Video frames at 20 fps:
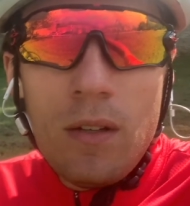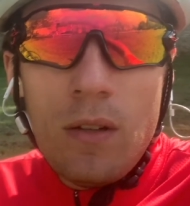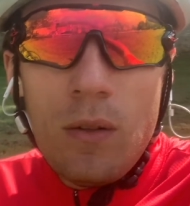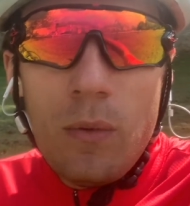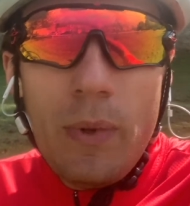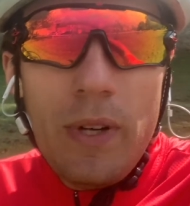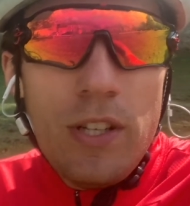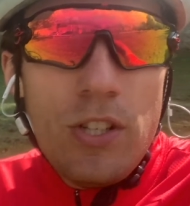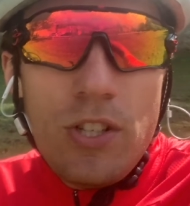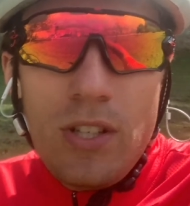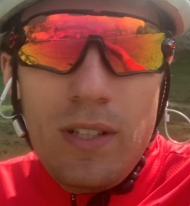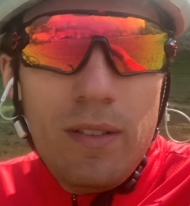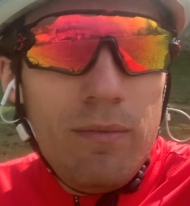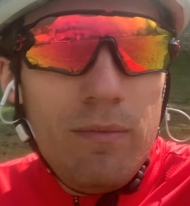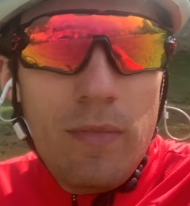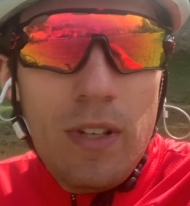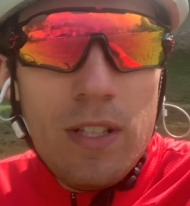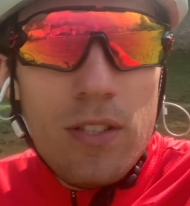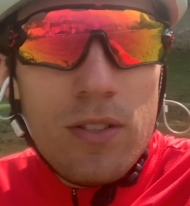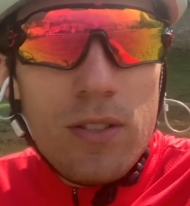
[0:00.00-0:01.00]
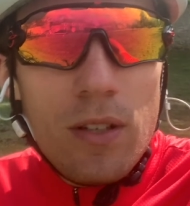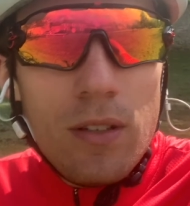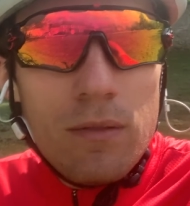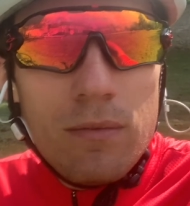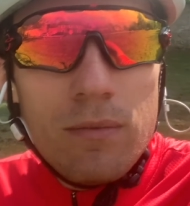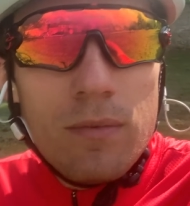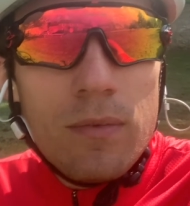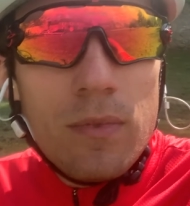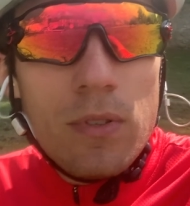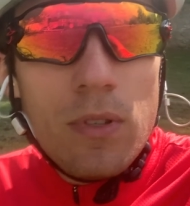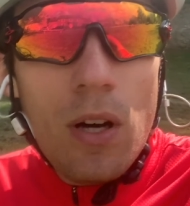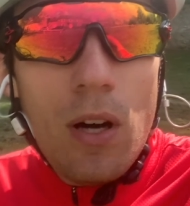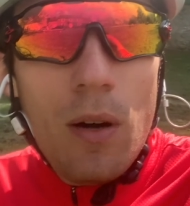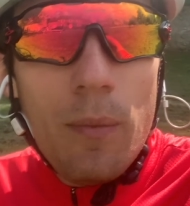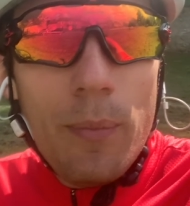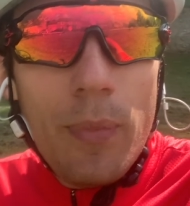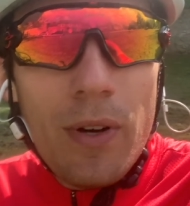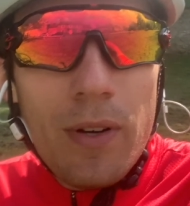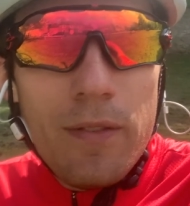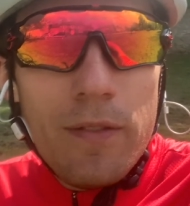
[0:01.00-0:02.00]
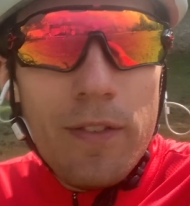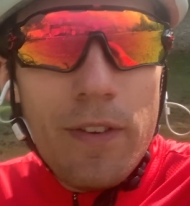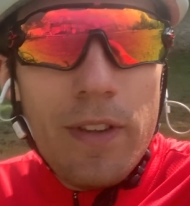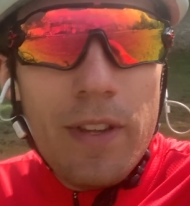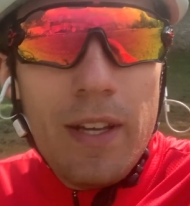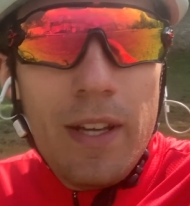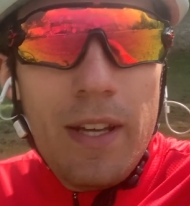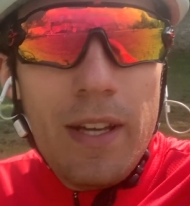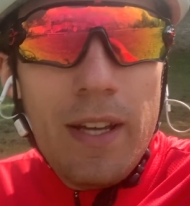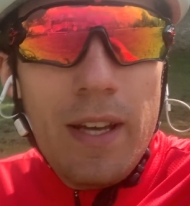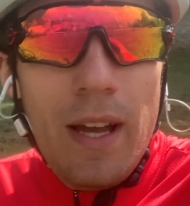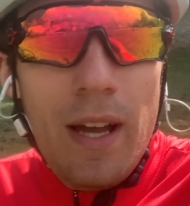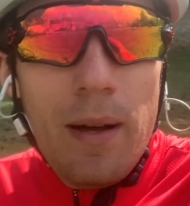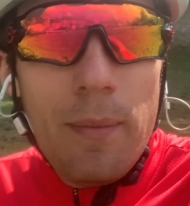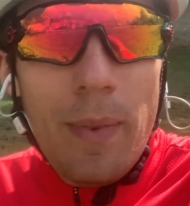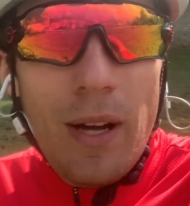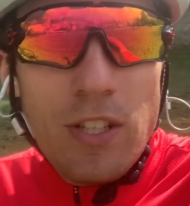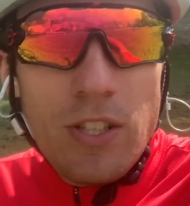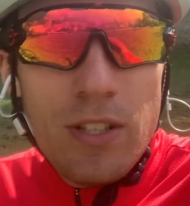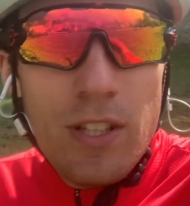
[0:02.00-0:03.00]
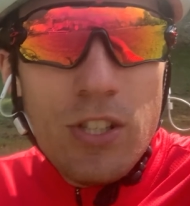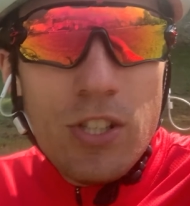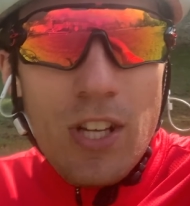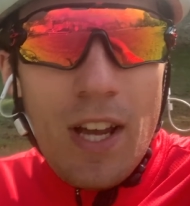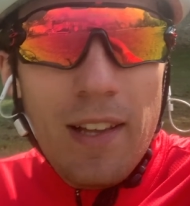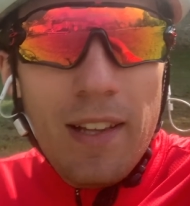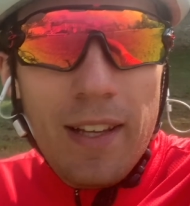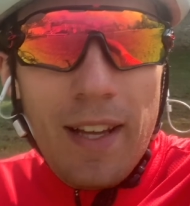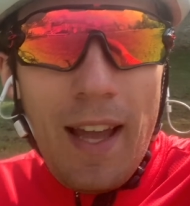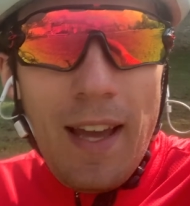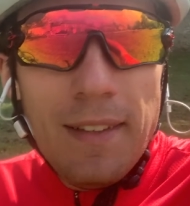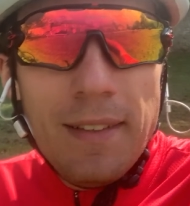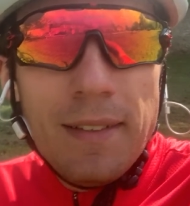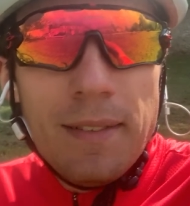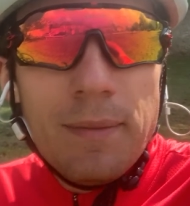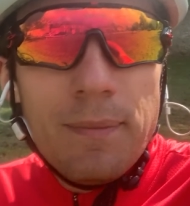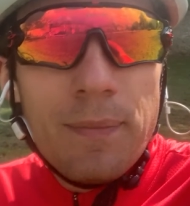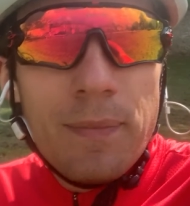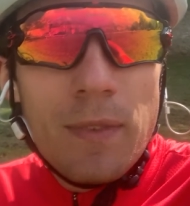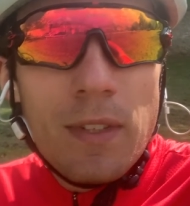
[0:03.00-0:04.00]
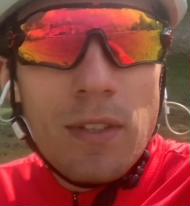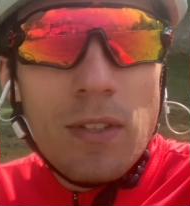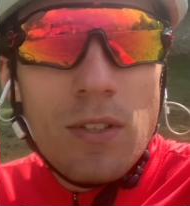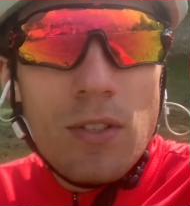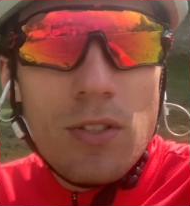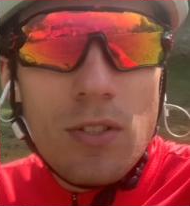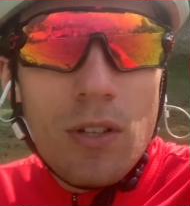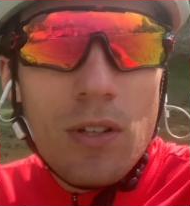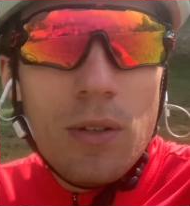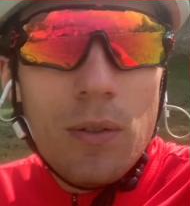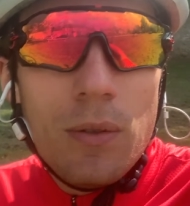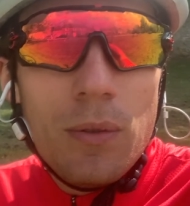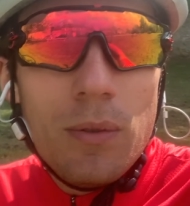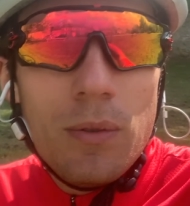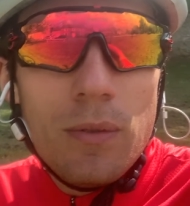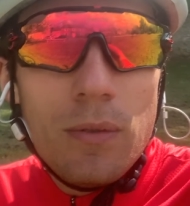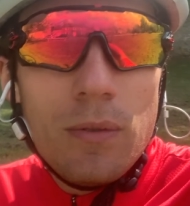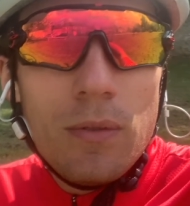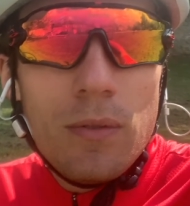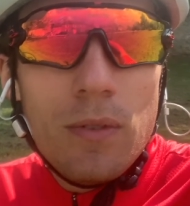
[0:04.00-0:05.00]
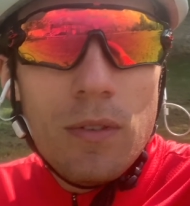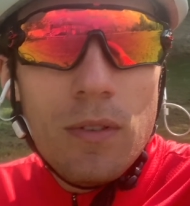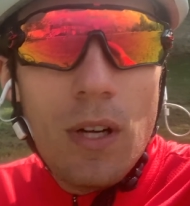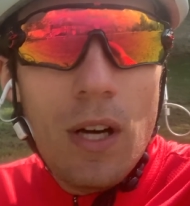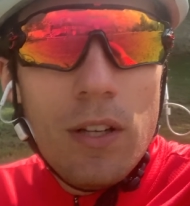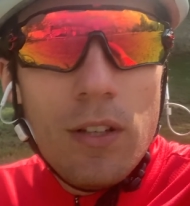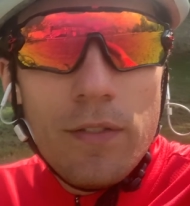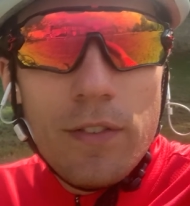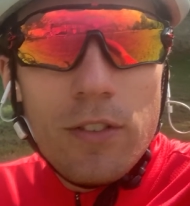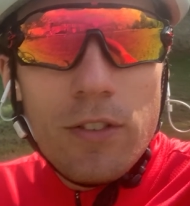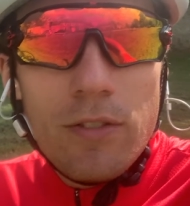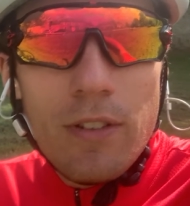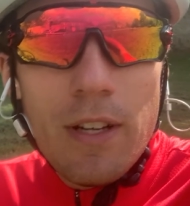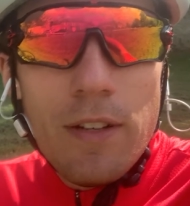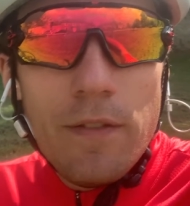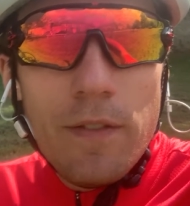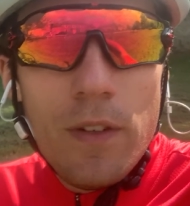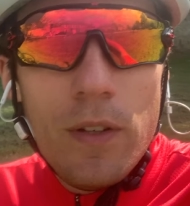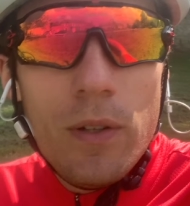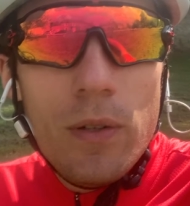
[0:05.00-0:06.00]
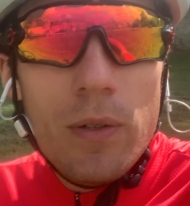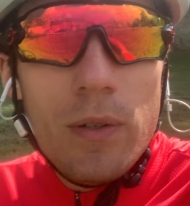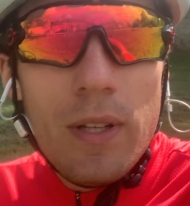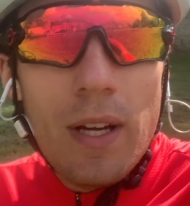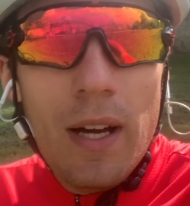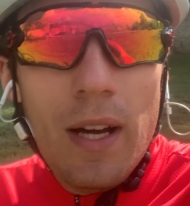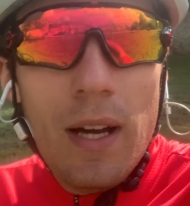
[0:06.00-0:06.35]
which is on point for the matching the gel again. So another great food.